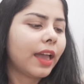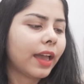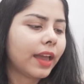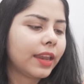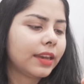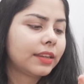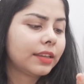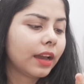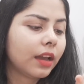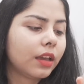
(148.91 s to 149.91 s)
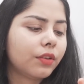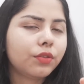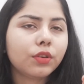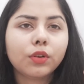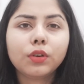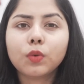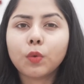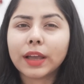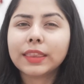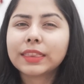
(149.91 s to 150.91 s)
And yeah, if you don't
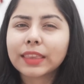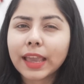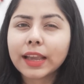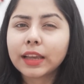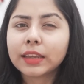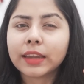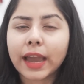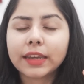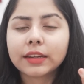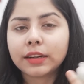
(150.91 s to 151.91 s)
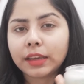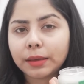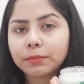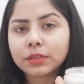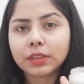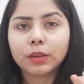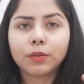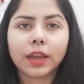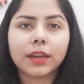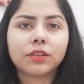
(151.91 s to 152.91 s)
want thick night creams, you
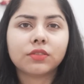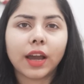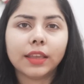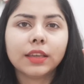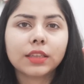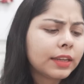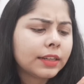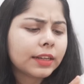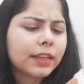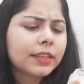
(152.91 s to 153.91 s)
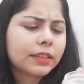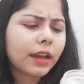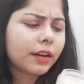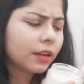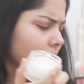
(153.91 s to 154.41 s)
can try this. Ingredients are